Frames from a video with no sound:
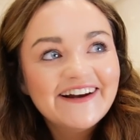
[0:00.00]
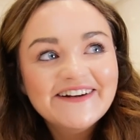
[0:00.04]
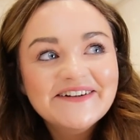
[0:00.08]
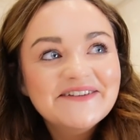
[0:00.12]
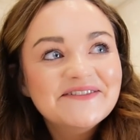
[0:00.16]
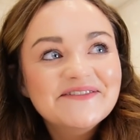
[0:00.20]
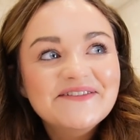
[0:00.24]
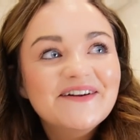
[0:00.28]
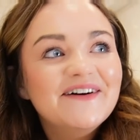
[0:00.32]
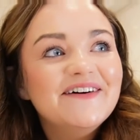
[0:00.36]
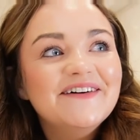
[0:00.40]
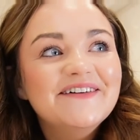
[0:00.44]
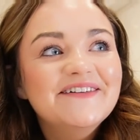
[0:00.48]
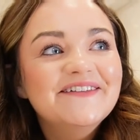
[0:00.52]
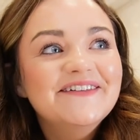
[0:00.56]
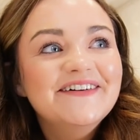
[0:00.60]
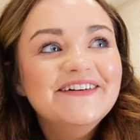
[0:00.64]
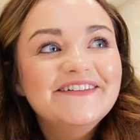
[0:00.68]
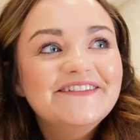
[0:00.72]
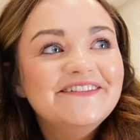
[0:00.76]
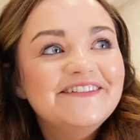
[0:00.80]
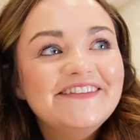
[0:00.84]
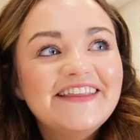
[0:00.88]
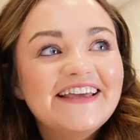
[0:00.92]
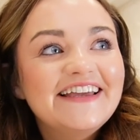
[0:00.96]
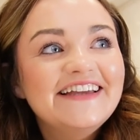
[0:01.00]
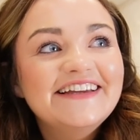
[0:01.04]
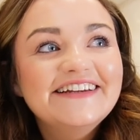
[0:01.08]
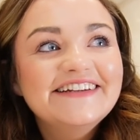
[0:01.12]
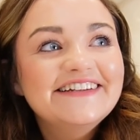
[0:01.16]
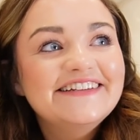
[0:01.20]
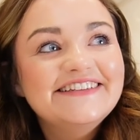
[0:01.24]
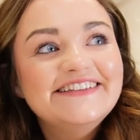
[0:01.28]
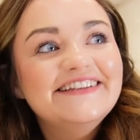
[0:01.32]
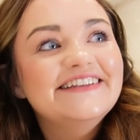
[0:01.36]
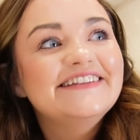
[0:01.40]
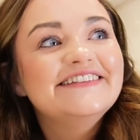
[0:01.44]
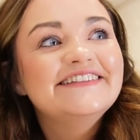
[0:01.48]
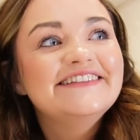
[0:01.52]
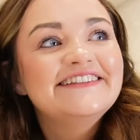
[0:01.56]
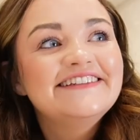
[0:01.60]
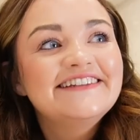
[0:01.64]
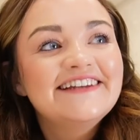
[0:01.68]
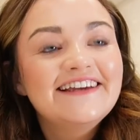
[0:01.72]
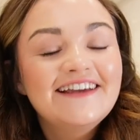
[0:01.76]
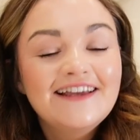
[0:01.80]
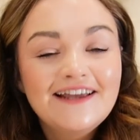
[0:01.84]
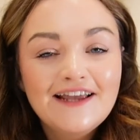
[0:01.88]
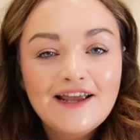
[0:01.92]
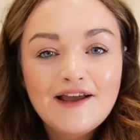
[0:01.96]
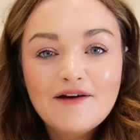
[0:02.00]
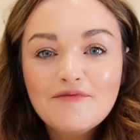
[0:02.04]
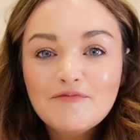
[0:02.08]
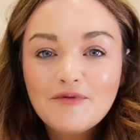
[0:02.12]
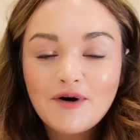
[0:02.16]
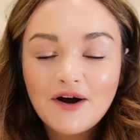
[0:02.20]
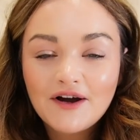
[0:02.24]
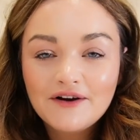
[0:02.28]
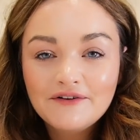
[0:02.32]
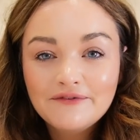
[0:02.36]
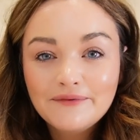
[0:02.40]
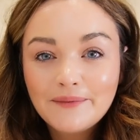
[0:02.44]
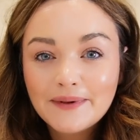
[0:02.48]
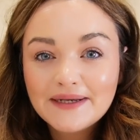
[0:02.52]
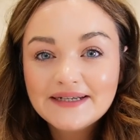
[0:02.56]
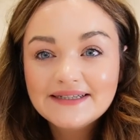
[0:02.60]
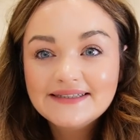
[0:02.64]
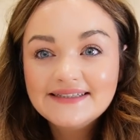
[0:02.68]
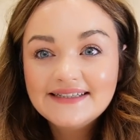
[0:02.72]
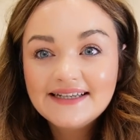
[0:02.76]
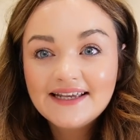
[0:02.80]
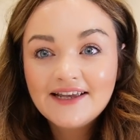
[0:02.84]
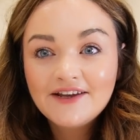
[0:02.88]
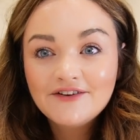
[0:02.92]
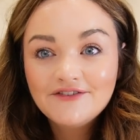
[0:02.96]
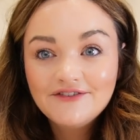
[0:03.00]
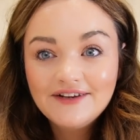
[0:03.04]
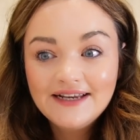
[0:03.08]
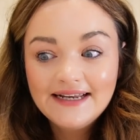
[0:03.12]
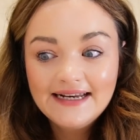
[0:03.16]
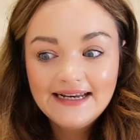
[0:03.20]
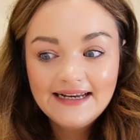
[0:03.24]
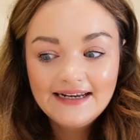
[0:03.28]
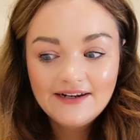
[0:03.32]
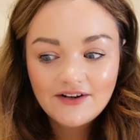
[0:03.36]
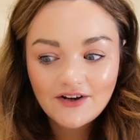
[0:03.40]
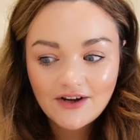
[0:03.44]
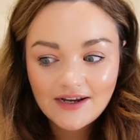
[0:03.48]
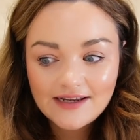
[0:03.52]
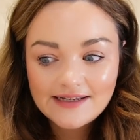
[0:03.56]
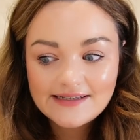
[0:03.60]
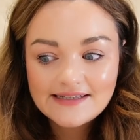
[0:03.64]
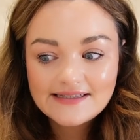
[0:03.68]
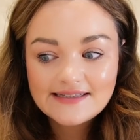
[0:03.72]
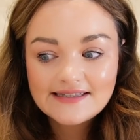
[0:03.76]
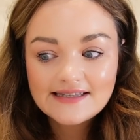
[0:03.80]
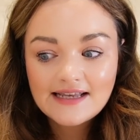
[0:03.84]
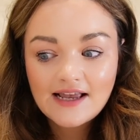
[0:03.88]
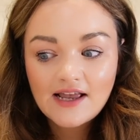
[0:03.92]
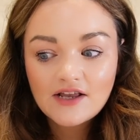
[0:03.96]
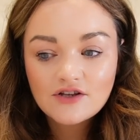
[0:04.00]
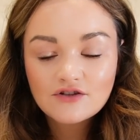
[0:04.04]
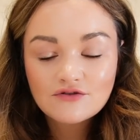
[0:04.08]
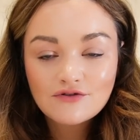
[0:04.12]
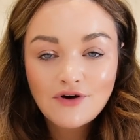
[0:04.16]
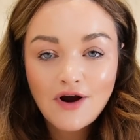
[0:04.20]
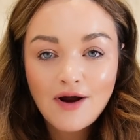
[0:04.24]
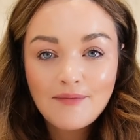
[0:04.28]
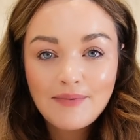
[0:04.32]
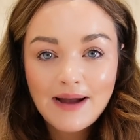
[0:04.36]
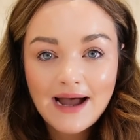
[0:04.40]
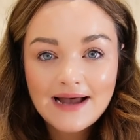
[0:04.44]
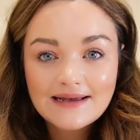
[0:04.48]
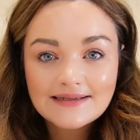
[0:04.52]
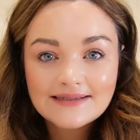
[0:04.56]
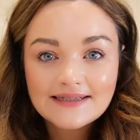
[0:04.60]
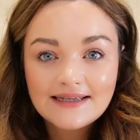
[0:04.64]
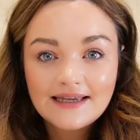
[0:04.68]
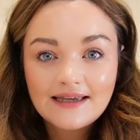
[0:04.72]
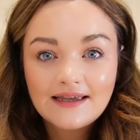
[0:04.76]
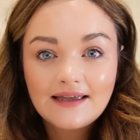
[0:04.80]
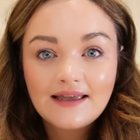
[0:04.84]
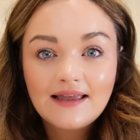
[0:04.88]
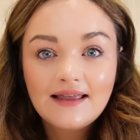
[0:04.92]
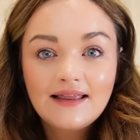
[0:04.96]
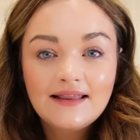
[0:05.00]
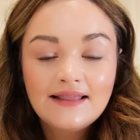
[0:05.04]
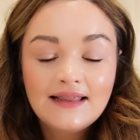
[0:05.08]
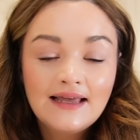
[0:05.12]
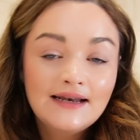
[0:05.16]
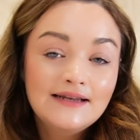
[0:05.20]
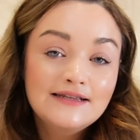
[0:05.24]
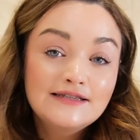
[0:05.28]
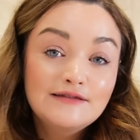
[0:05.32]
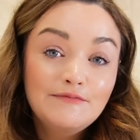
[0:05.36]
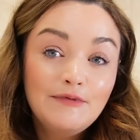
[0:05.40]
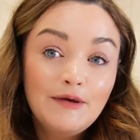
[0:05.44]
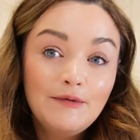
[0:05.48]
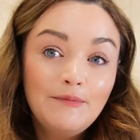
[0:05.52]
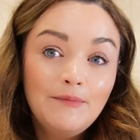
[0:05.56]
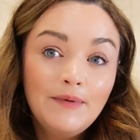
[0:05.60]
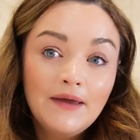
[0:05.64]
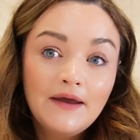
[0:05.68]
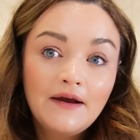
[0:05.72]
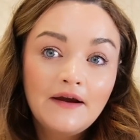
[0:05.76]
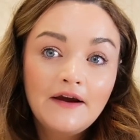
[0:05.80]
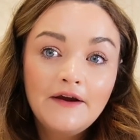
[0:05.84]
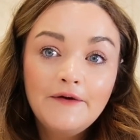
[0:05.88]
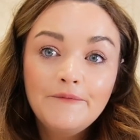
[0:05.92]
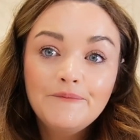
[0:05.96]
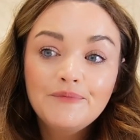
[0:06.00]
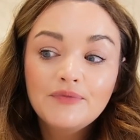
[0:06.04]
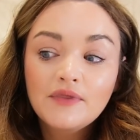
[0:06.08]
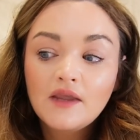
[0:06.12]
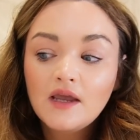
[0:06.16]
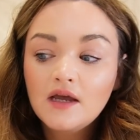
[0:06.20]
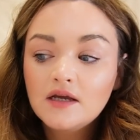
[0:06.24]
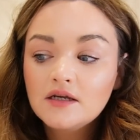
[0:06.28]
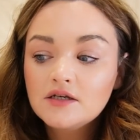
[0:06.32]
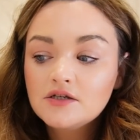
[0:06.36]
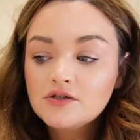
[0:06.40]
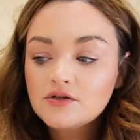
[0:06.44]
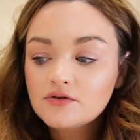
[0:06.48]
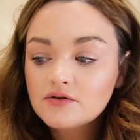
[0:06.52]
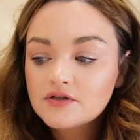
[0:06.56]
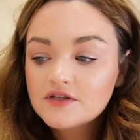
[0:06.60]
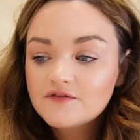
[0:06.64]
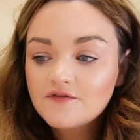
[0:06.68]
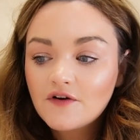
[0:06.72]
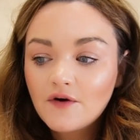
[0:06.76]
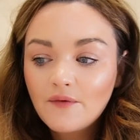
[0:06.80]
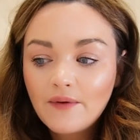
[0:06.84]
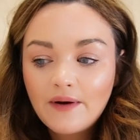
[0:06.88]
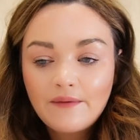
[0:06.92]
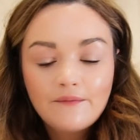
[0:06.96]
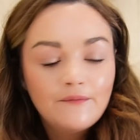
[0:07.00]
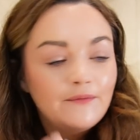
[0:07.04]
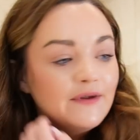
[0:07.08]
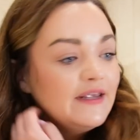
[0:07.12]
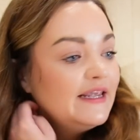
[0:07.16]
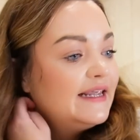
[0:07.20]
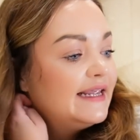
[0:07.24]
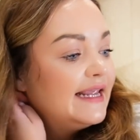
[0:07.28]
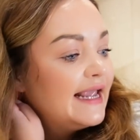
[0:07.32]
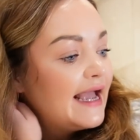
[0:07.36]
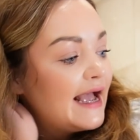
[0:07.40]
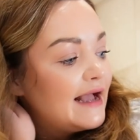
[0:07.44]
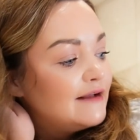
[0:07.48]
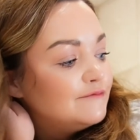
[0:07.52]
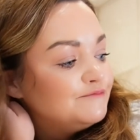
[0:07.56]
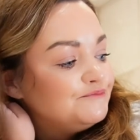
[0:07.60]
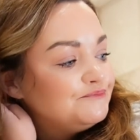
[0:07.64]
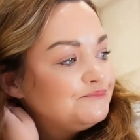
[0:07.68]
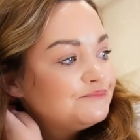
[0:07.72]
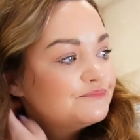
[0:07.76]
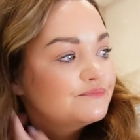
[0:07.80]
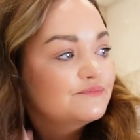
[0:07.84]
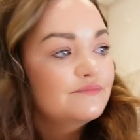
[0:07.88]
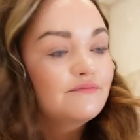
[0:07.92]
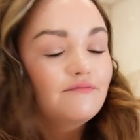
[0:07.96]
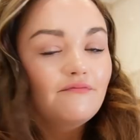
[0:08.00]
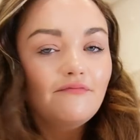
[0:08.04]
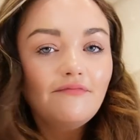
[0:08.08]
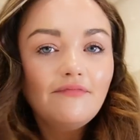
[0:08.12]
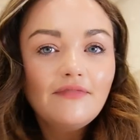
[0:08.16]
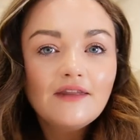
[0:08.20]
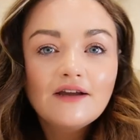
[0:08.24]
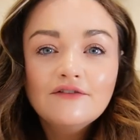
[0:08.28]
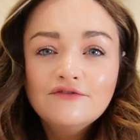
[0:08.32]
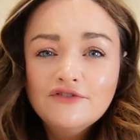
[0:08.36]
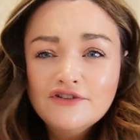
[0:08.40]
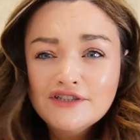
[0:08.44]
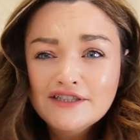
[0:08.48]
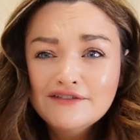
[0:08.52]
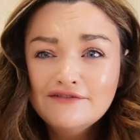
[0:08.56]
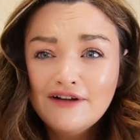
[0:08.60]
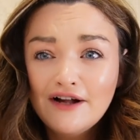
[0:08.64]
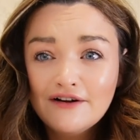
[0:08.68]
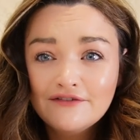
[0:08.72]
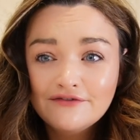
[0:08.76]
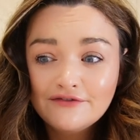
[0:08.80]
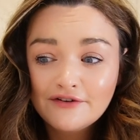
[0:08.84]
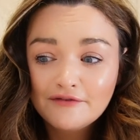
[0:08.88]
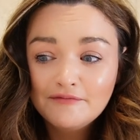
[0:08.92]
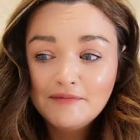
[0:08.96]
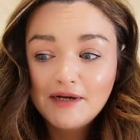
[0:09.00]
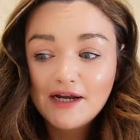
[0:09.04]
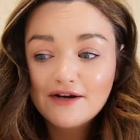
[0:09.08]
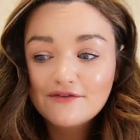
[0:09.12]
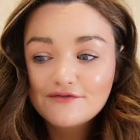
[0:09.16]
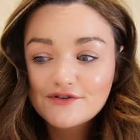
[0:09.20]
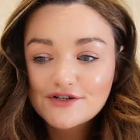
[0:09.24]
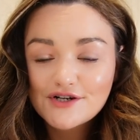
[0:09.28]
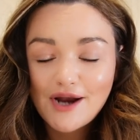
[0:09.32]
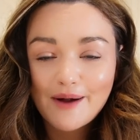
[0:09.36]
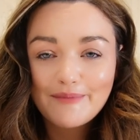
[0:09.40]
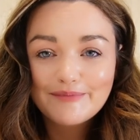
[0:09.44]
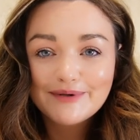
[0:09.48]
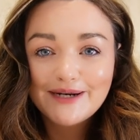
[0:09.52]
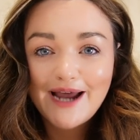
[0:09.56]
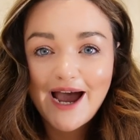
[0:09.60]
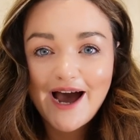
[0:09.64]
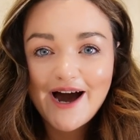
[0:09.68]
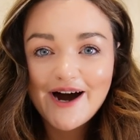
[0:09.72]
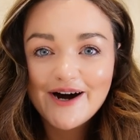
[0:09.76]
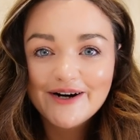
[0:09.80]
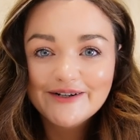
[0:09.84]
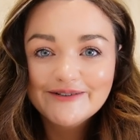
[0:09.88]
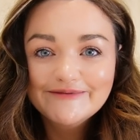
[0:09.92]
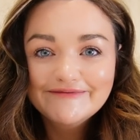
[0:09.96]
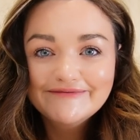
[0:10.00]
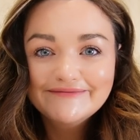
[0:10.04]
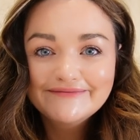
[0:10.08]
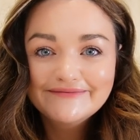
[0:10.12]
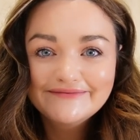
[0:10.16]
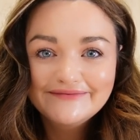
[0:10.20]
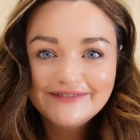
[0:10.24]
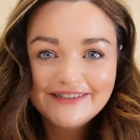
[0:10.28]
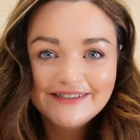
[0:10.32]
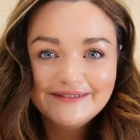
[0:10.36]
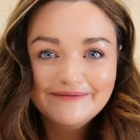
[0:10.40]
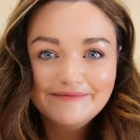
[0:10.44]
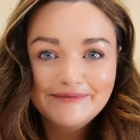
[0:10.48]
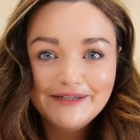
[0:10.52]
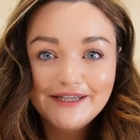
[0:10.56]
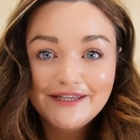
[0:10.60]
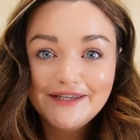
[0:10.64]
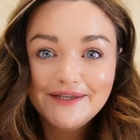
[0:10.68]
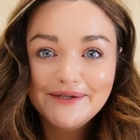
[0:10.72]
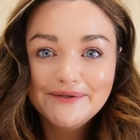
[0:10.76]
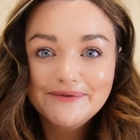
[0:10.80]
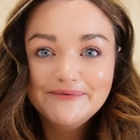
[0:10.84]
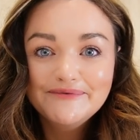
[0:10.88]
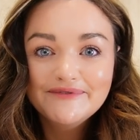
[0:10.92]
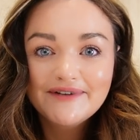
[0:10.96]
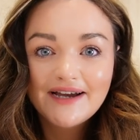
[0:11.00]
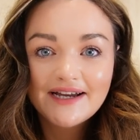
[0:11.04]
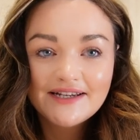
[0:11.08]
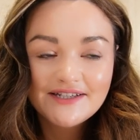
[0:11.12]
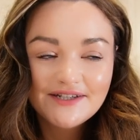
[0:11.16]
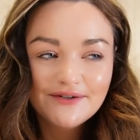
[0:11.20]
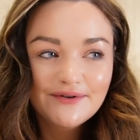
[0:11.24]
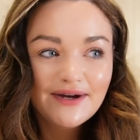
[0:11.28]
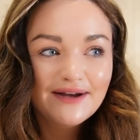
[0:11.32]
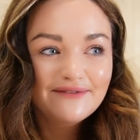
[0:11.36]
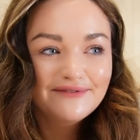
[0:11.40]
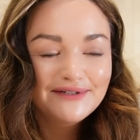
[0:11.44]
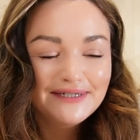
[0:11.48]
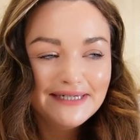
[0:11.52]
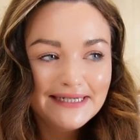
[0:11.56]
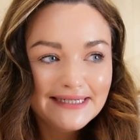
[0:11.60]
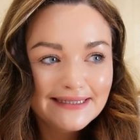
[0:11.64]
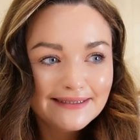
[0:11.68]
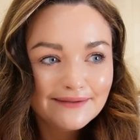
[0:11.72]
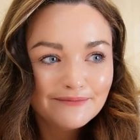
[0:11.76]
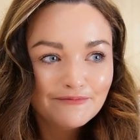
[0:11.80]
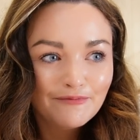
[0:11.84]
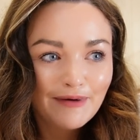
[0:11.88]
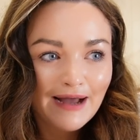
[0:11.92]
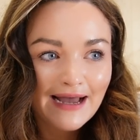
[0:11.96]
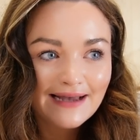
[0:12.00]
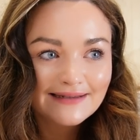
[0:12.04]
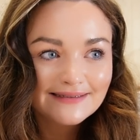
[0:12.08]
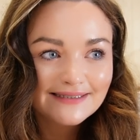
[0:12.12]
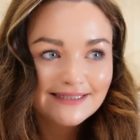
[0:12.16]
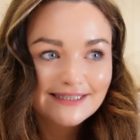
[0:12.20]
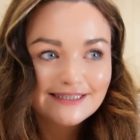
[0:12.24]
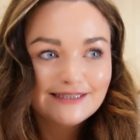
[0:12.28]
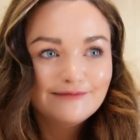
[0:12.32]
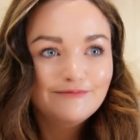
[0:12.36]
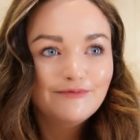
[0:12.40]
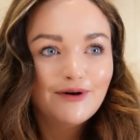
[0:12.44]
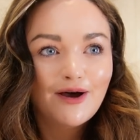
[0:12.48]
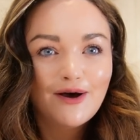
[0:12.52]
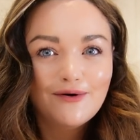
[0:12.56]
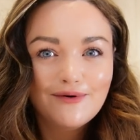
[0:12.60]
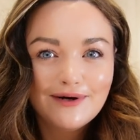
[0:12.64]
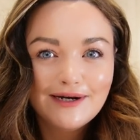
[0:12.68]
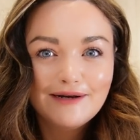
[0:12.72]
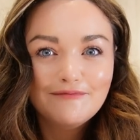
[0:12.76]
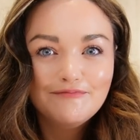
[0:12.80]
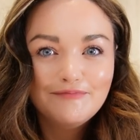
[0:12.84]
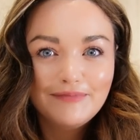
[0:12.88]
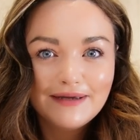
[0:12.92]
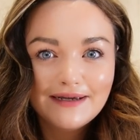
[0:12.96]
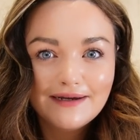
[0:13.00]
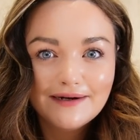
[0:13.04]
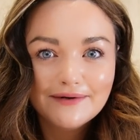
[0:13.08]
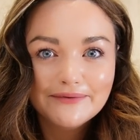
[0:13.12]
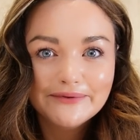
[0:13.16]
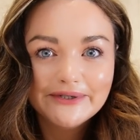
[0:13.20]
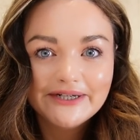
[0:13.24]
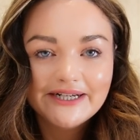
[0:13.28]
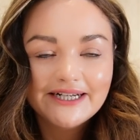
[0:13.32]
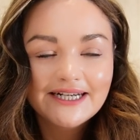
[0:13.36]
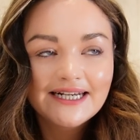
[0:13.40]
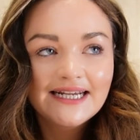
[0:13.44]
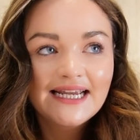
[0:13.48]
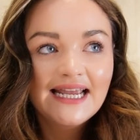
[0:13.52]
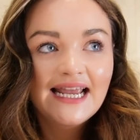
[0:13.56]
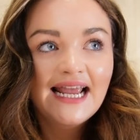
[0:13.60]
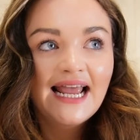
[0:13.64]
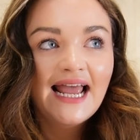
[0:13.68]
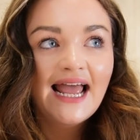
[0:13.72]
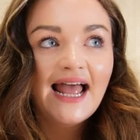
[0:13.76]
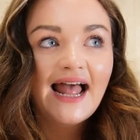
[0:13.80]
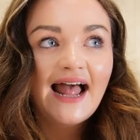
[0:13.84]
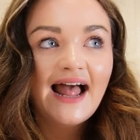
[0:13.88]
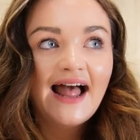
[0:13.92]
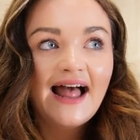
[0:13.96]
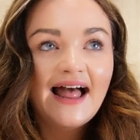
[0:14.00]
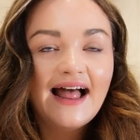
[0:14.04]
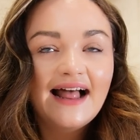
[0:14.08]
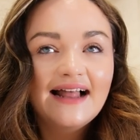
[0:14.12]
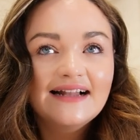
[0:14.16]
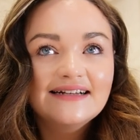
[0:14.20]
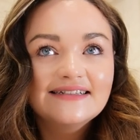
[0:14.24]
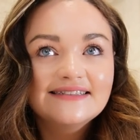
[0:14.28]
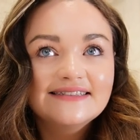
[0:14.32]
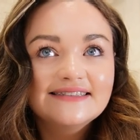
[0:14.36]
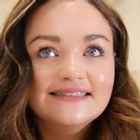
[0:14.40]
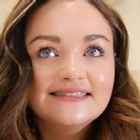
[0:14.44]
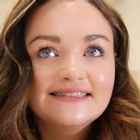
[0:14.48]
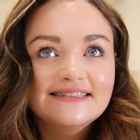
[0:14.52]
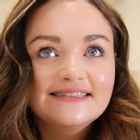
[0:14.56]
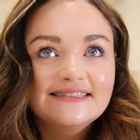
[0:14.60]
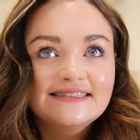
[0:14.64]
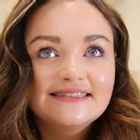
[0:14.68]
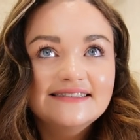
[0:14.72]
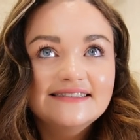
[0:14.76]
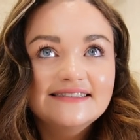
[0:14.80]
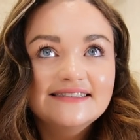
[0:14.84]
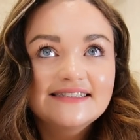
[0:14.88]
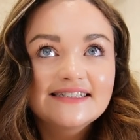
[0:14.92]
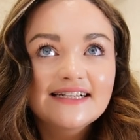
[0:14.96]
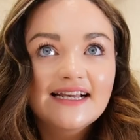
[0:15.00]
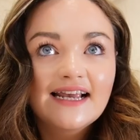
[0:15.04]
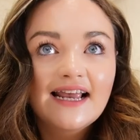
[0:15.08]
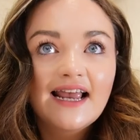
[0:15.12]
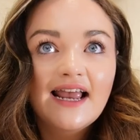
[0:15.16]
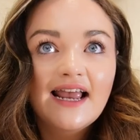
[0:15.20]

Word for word: I don't know if they exist, but I want a really nice straw basket that is a bit bigger just for when we um, First of all, from my own shopping at home, because it'd be cute. I do have little baskets, but I want a bigger one. And